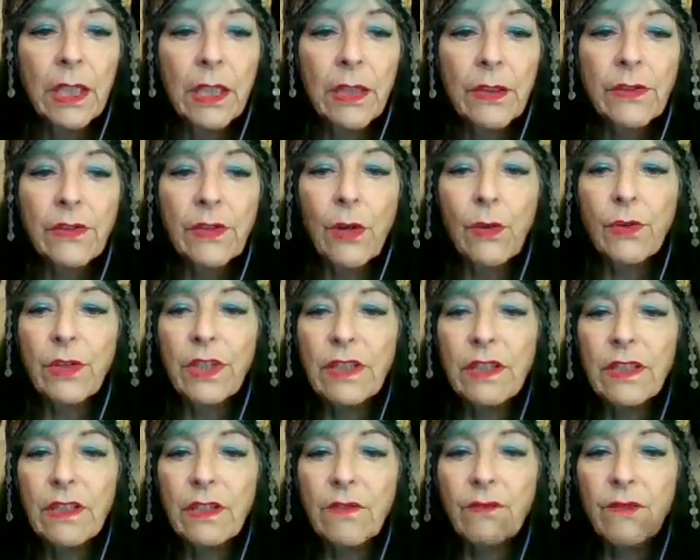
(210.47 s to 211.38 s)
So this
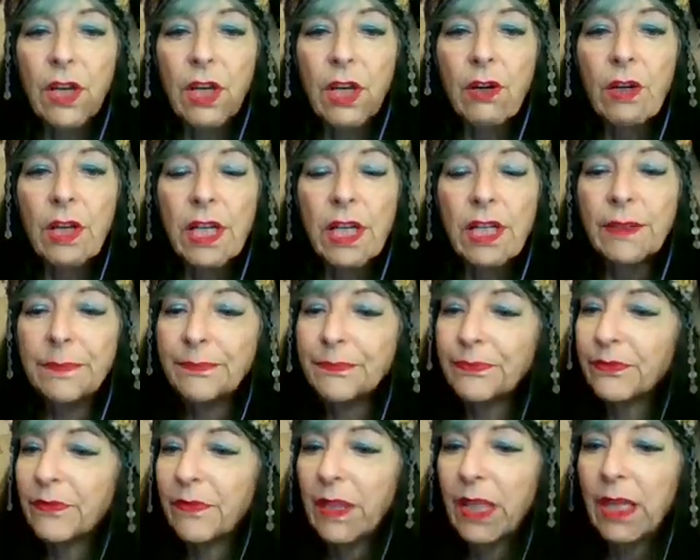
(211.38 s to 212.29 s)
is a very
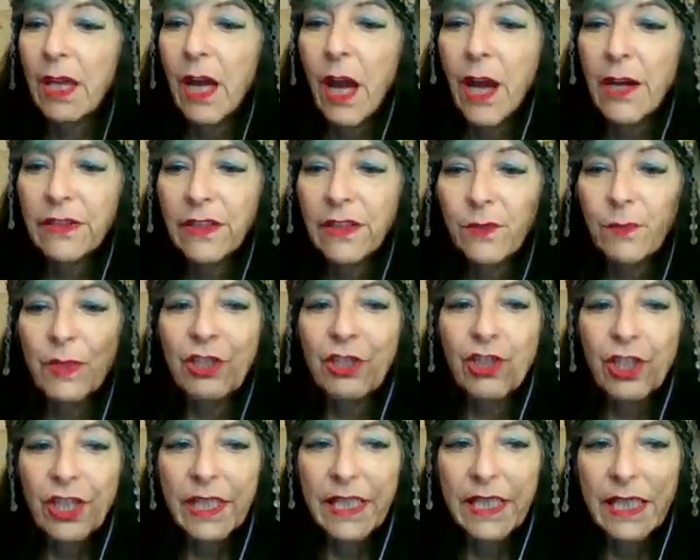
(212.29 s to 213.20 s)

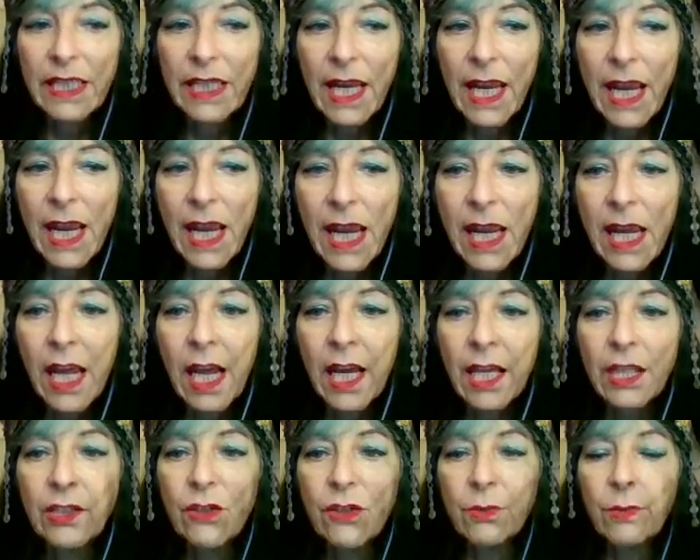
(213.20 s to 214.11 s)
auspicious day.
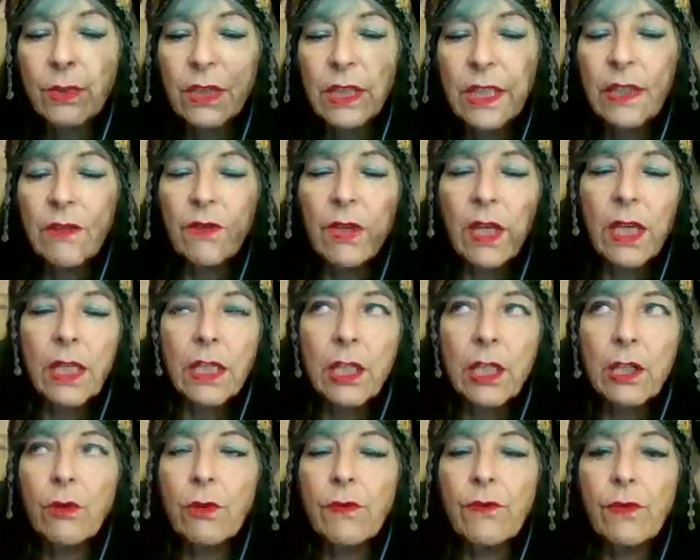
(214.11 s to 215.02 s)
I do believe that,
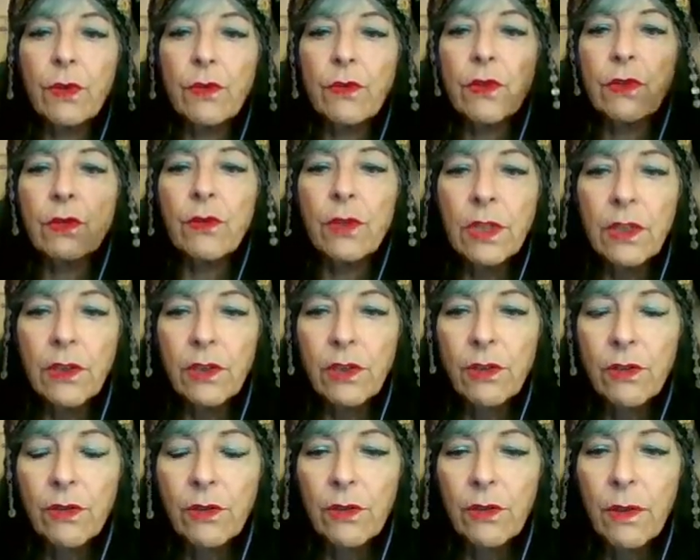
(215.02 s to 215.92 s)
you know, if you tune into
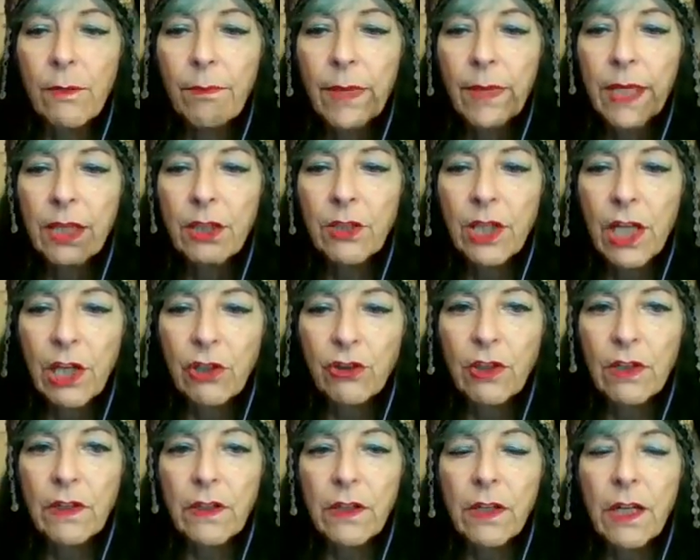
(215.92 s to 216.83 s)
your
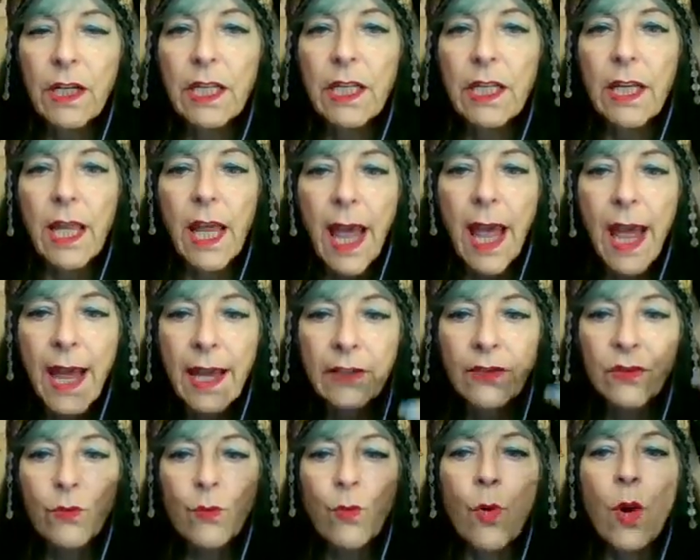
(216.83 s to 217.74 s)
meditations tonight and
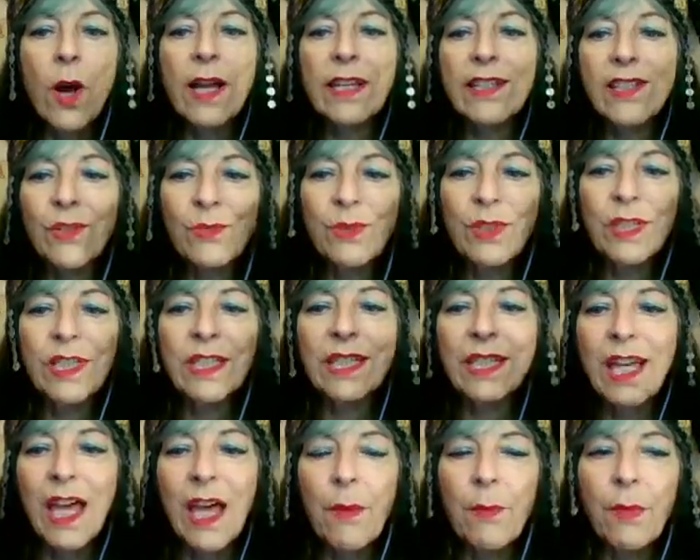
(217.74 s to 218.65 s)
ask what's really
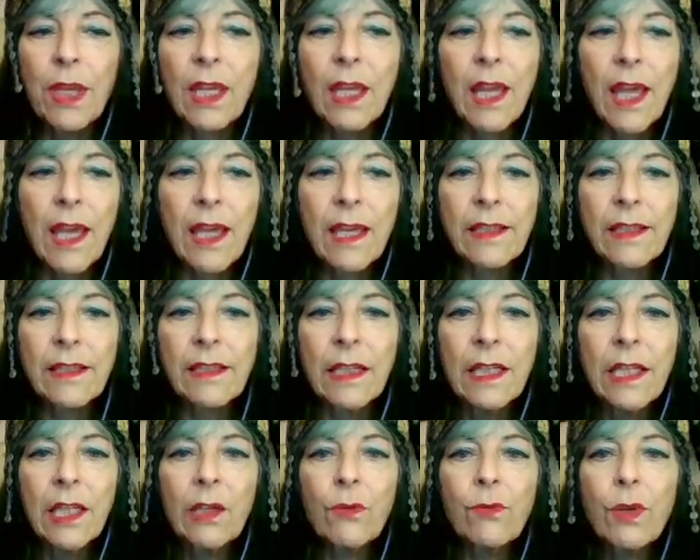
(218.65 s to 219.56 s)
coming as
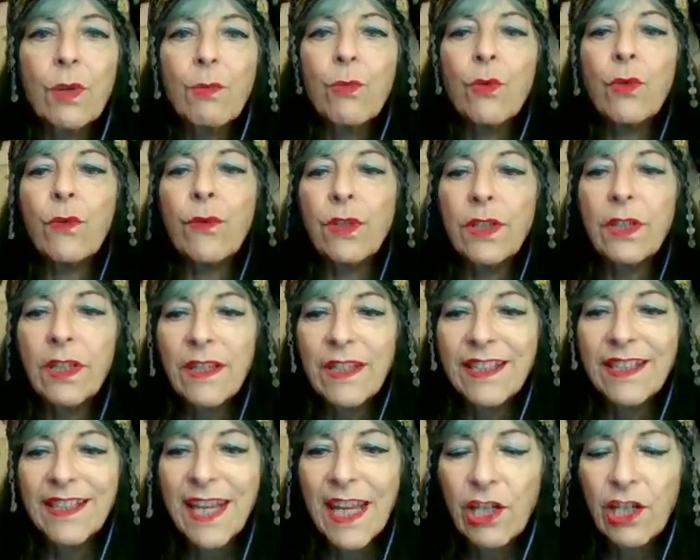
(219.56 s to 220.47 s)
we move into
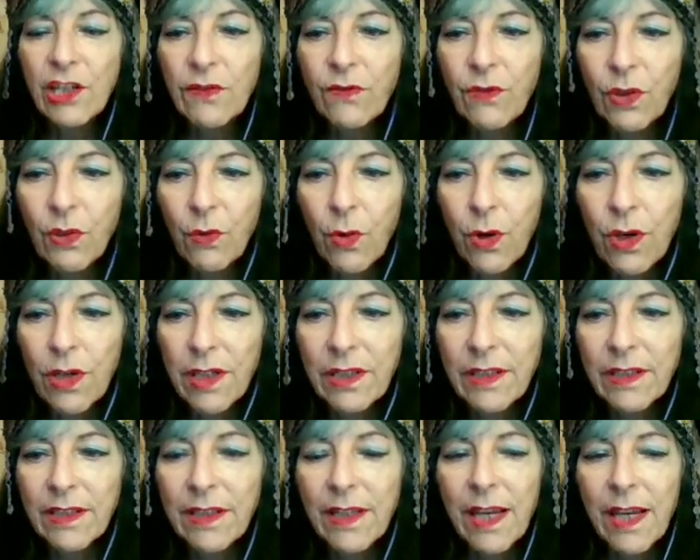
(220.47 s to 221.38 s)
this age of
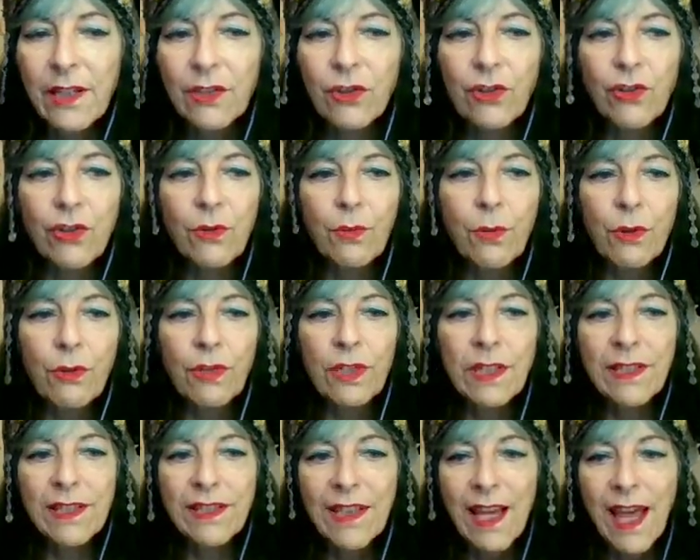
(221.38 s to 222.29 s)
Aquarius, as Jupiter
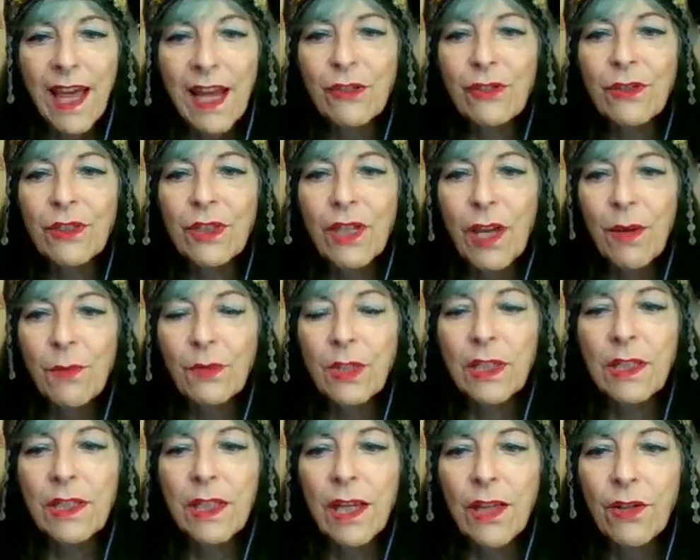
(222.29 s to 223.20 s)
and Saturn come
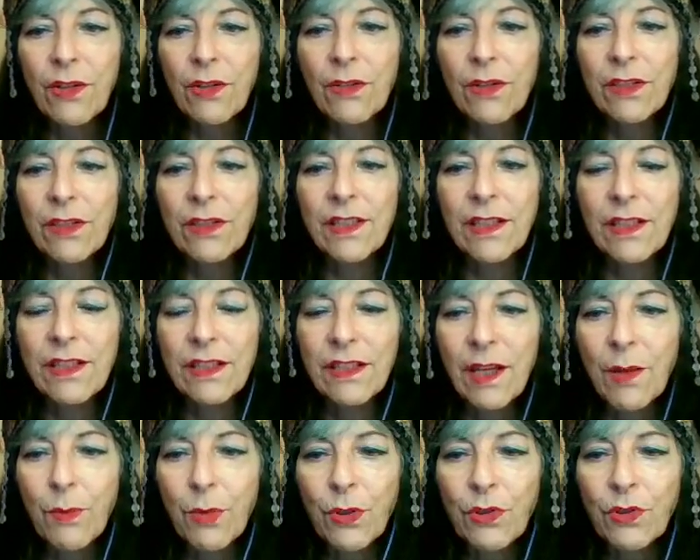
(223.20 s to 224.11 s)
together on
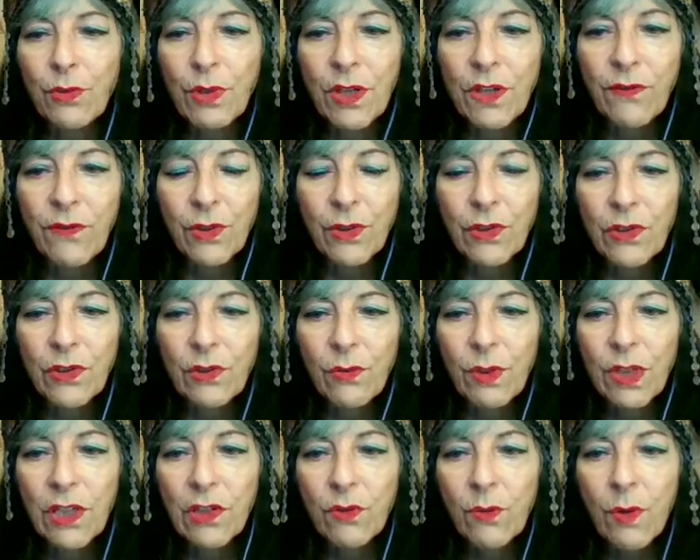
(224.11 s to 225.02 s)
December 21st,
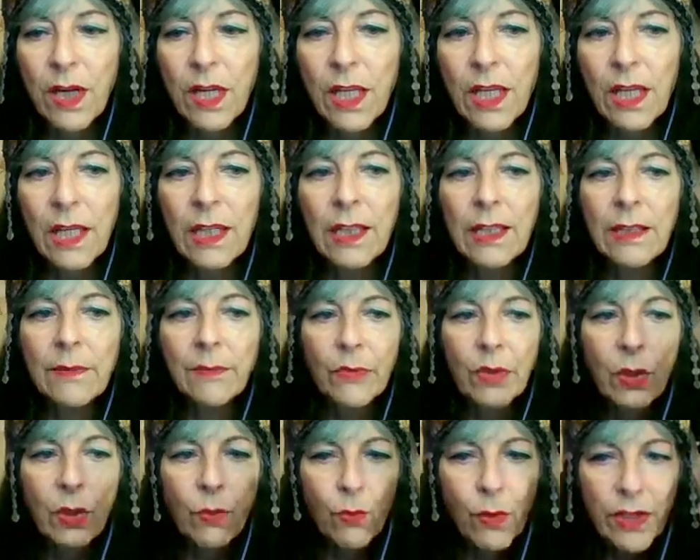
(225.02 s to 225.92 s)
2020,
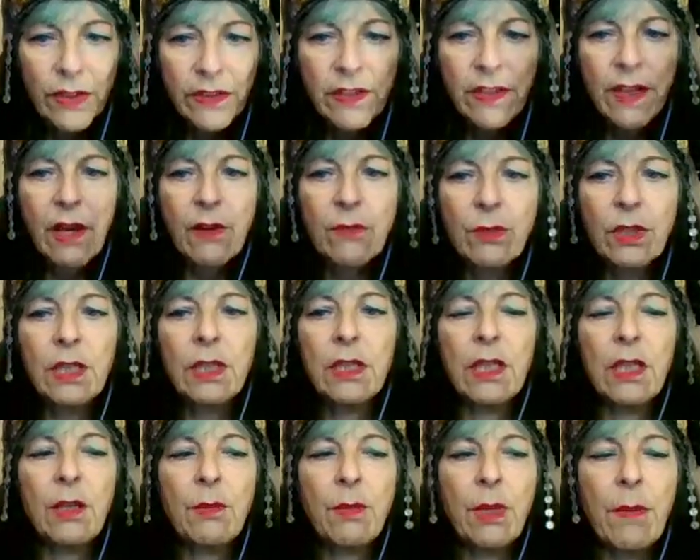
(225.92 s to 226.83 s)
what's that really
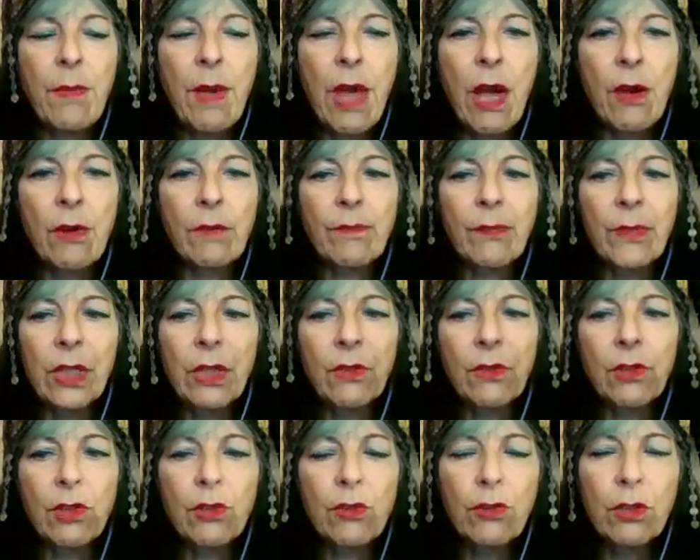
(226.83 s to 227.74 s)
going to be about? You
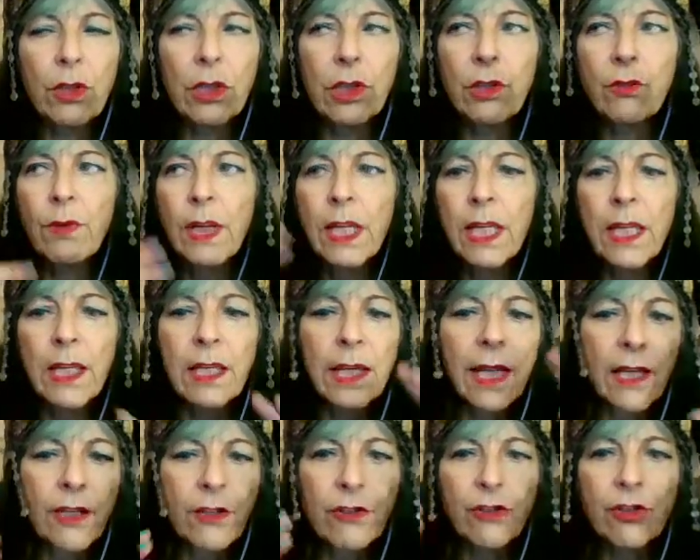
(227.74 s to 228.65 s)
know, Uranian
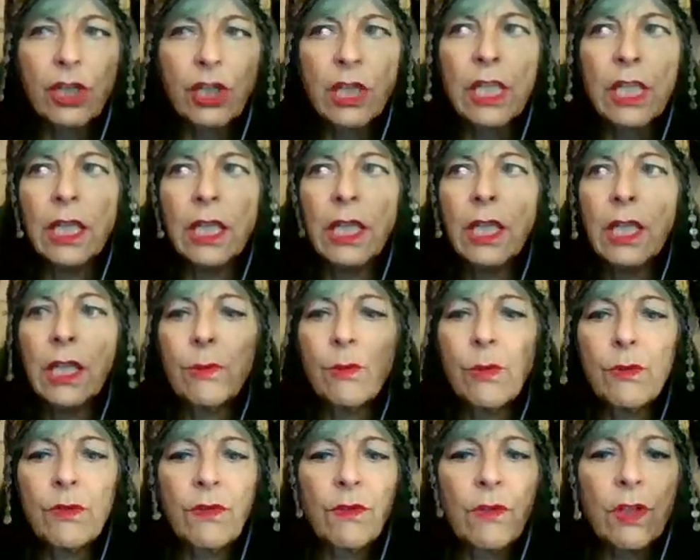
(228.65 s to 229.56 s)
energy
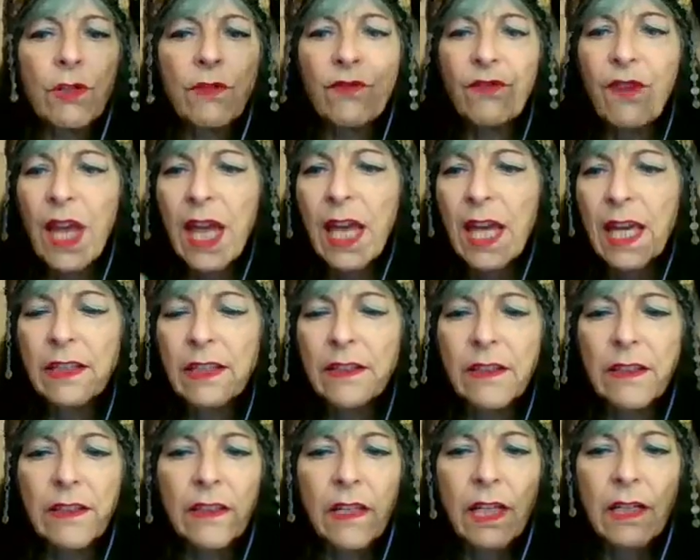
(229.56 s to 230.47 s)
moves very
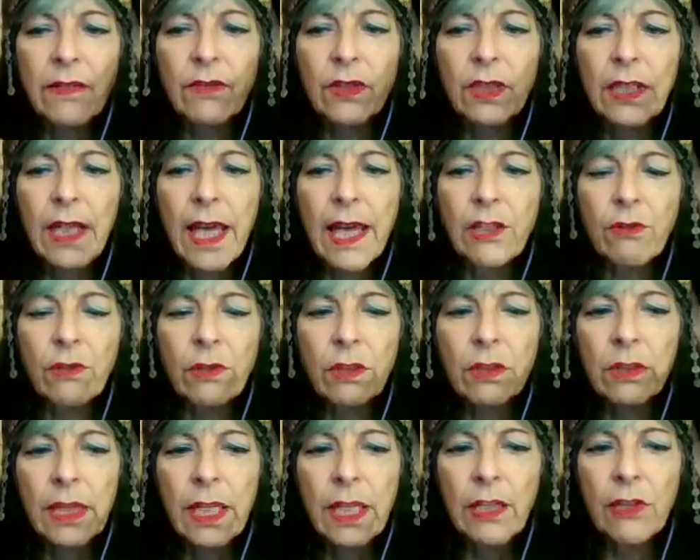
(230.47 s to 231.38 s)
fast. It's kind of
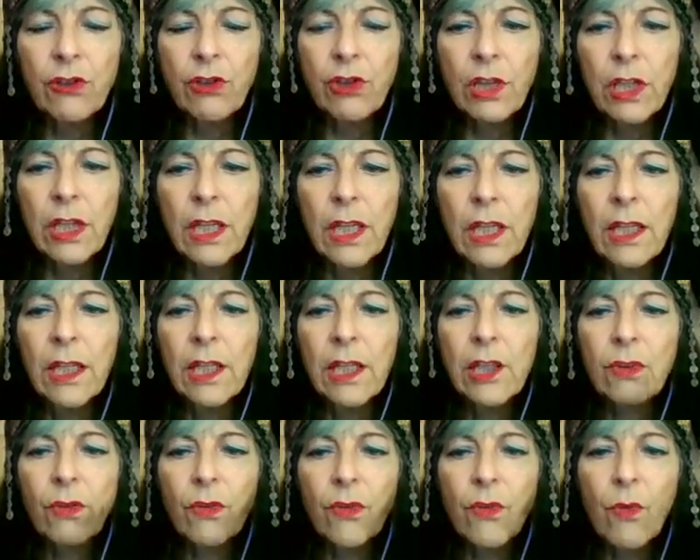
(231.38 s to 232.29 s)
electrical energy.
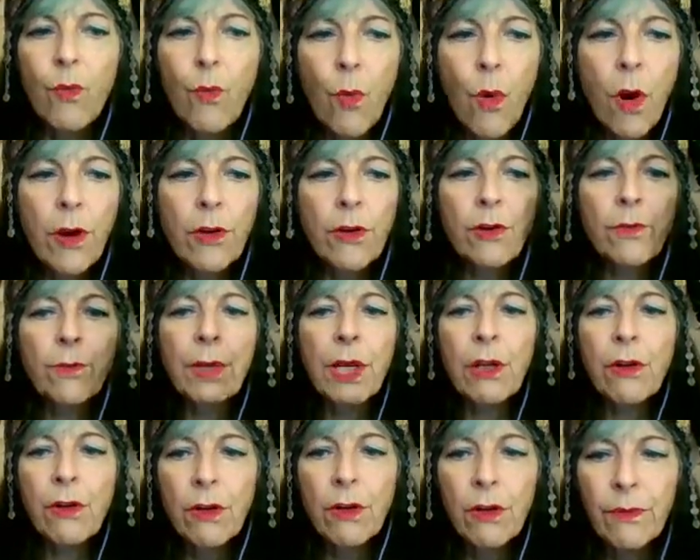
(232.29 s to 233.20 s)
You know, the water
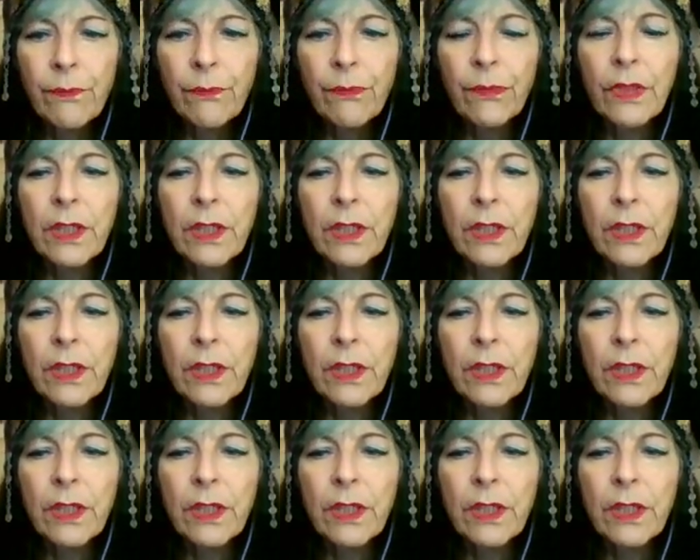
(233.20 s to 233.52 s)
bearer